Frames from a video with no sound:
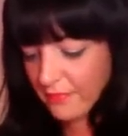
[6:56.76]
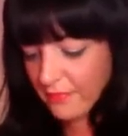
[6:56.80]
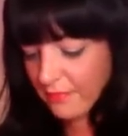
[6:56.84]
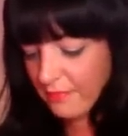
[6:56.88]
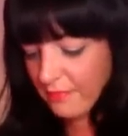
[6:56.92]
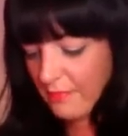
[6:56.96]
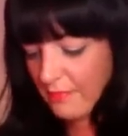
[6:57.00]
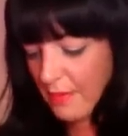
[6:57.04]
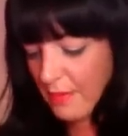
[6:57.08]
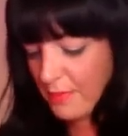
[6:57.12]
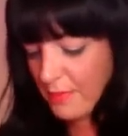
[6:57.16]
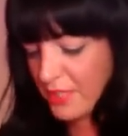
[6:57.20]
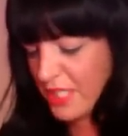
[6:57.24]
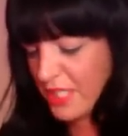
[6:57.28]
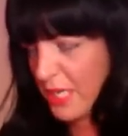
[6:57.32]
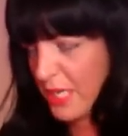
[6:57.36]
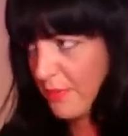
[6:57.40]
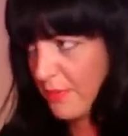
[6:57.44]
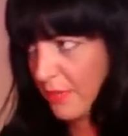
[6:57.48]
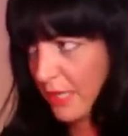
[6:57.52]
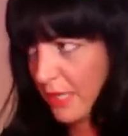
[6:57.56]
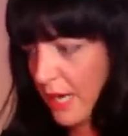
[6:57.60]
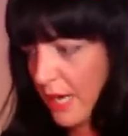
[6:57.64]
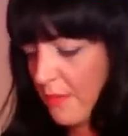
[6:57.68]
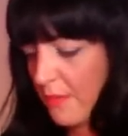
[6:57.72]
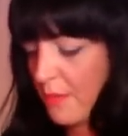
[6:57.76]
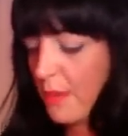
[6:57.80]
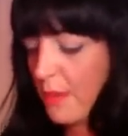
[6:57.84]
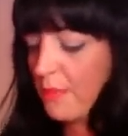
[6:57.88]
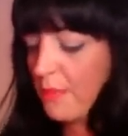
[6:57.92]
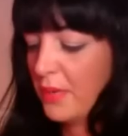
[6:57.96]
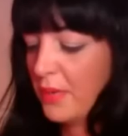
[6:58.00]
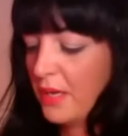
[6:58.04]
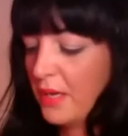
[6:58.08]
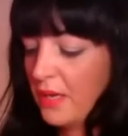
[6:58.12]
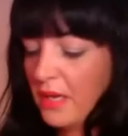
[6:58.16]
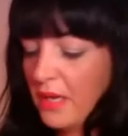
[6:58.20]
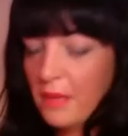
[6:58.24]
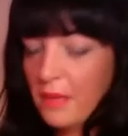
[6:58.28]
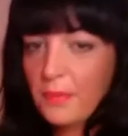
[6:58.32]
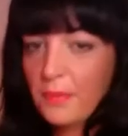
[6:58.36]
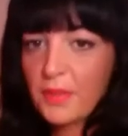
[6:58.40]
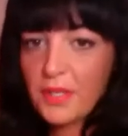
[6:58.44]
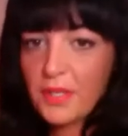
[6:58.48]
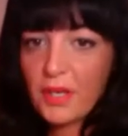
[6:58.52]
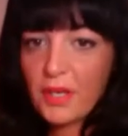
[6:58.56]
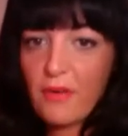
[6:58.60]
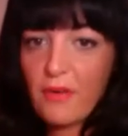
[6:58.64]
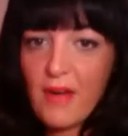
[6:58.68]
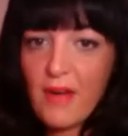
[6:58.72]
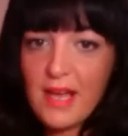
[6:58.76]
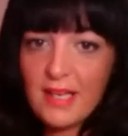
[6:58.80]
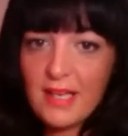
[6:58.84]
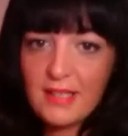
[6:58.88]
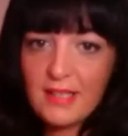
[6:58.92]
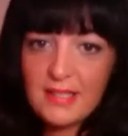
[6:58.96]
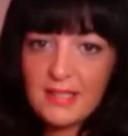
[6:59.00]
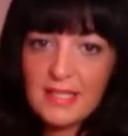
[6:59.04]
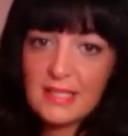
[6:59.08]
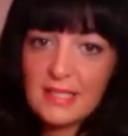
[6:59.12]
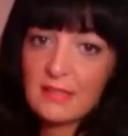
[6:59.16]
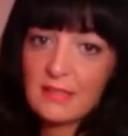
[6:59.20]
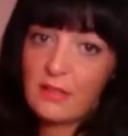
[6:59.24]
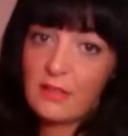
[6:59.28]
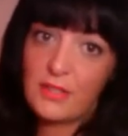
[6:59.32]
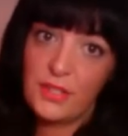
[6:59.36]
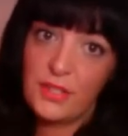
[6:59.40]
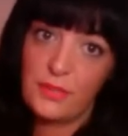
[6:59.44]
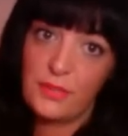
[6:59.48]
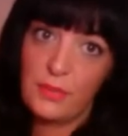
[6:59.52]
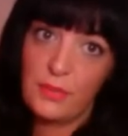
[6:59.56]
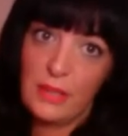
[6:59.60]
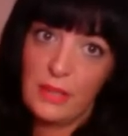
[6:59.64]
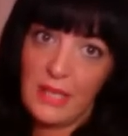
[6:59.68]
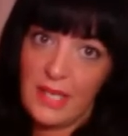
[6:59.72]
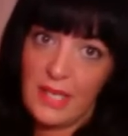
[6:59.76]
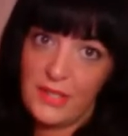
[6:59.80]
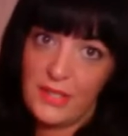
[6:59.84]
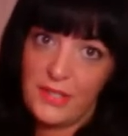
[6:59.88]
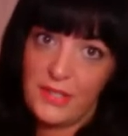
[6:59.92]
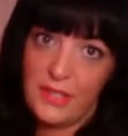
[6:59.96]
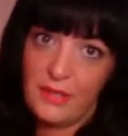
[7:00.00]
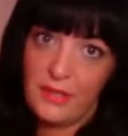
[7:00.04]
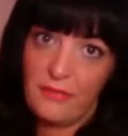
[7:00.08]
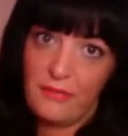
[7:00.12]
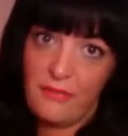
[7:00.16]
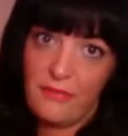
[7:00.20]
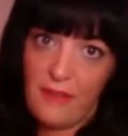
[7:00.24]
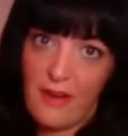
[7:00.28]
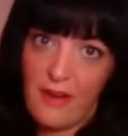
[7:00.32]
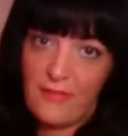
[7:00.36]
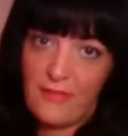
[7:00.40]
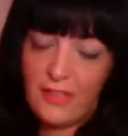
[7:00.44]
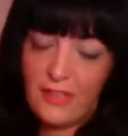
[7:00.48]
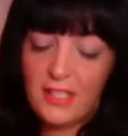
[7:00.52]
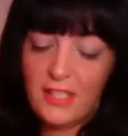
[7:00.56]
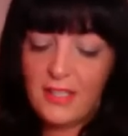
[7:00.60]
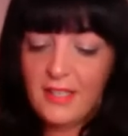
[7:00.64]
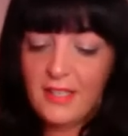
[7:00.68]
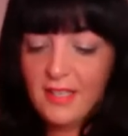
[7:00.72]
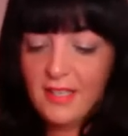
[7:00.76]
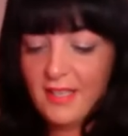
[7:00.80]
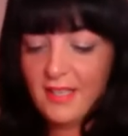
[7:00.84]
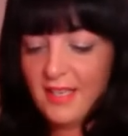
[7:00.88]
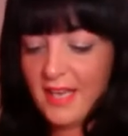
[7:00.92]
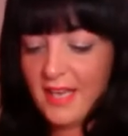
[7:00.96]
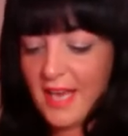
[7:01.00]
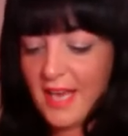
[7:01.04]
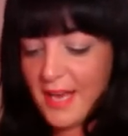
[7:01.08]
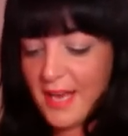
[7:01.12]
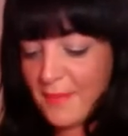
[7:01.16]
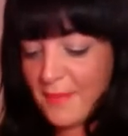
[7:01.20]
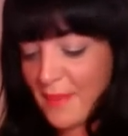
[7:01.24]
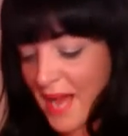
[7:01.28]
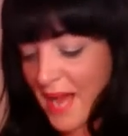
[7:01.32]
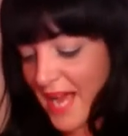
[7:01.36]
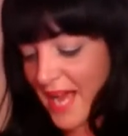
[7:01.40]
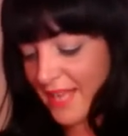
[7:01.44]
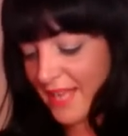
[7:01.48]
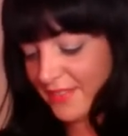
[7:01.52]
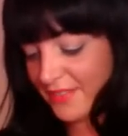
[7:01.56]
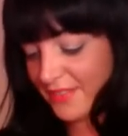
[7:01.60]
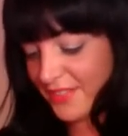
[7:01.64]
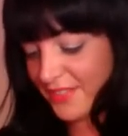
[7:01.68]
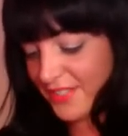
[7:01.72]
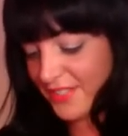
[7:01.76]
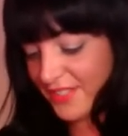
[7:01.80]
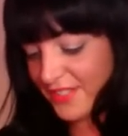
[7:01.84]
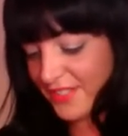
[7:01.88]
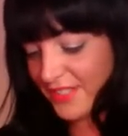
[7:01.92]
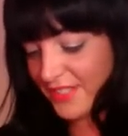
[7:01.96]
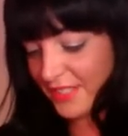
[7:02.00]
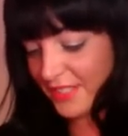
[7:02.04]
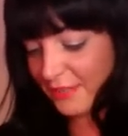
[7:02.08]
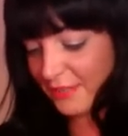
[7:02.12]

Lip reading: Might be cheaper, I can't remember, but they're great because these glosses will last you forever, and they're